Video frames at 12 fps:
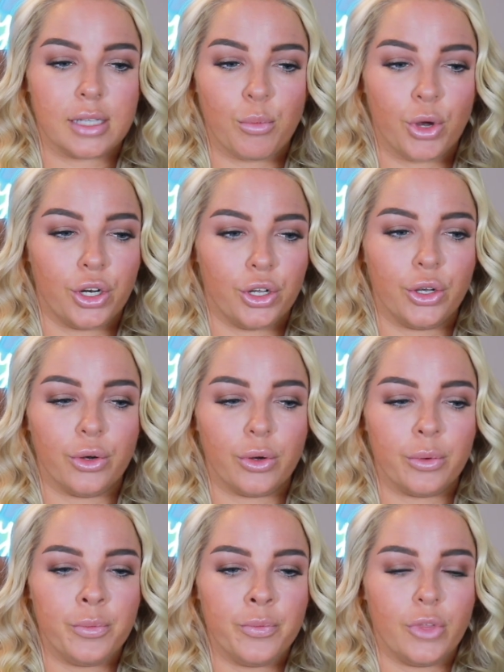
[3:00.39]
someone who,
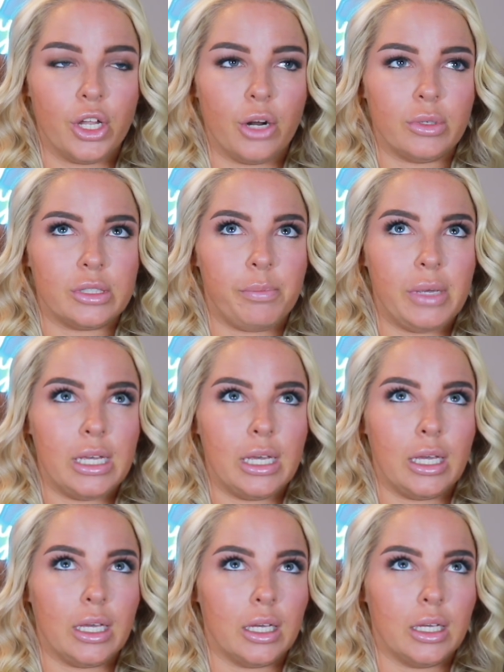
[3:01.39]
you know, is
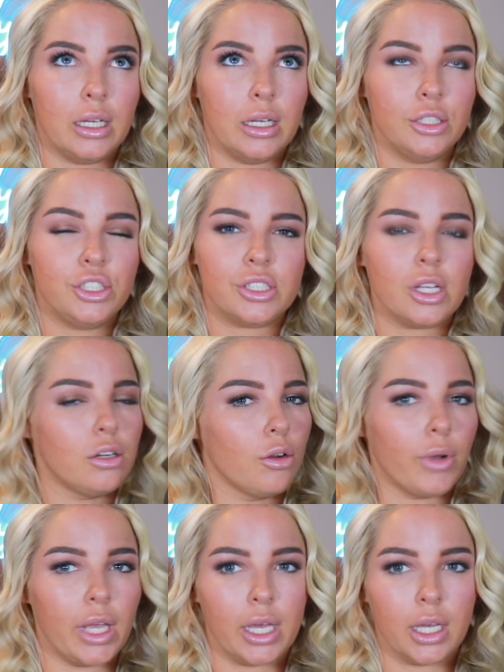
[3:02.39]
being just
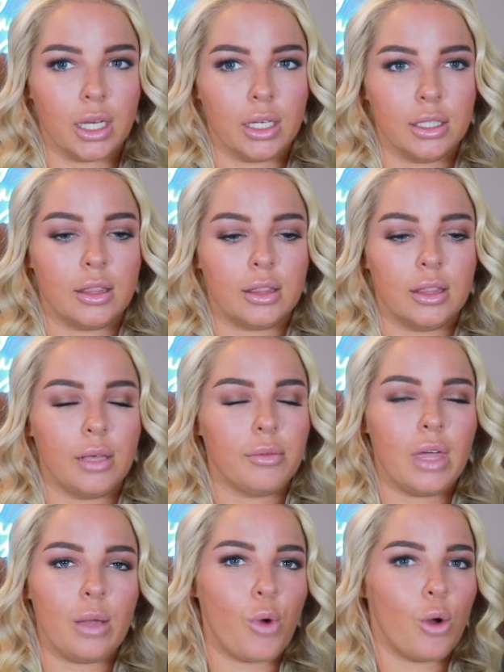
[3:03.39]
annoying,
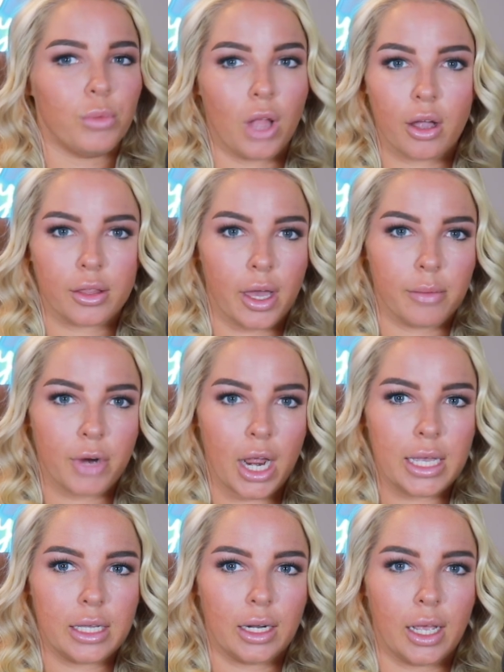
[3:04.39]
they won't block them,
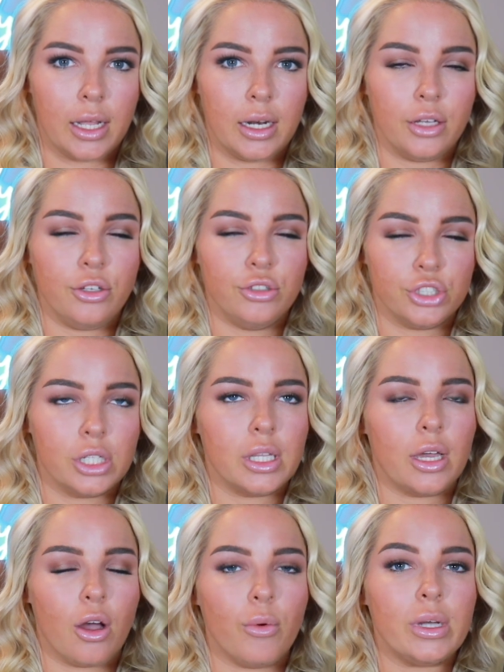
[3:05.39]
right? And usually
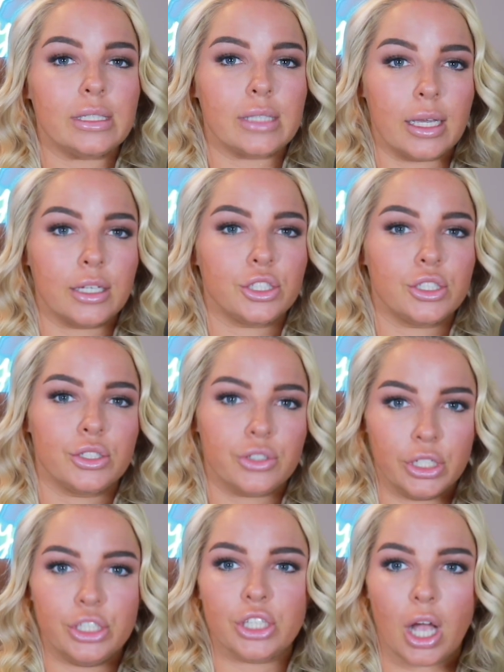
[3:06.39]
they always like
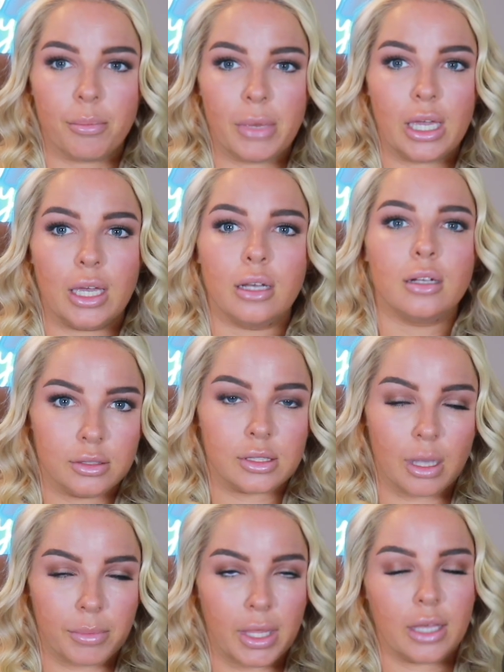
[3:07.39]
screenshot me
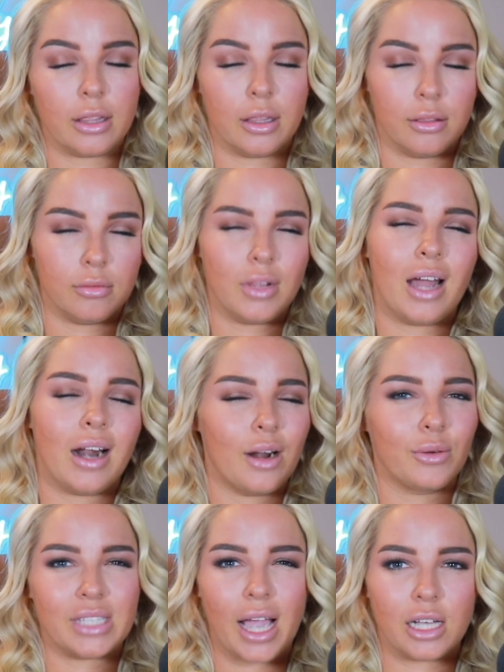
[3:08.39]
something and not, I don't
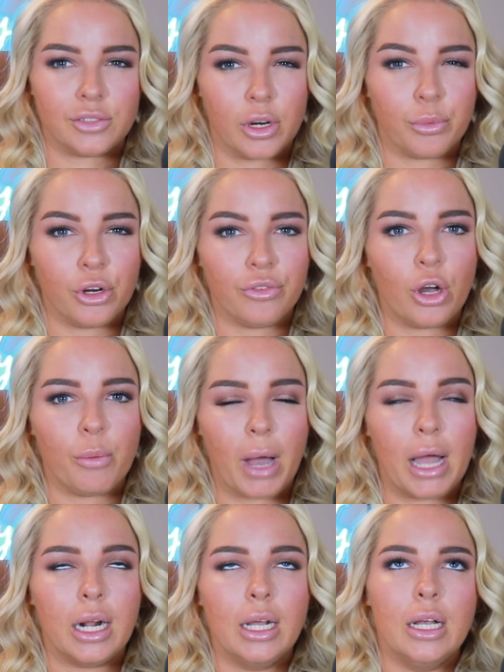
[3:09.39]
want to say ask for approval, but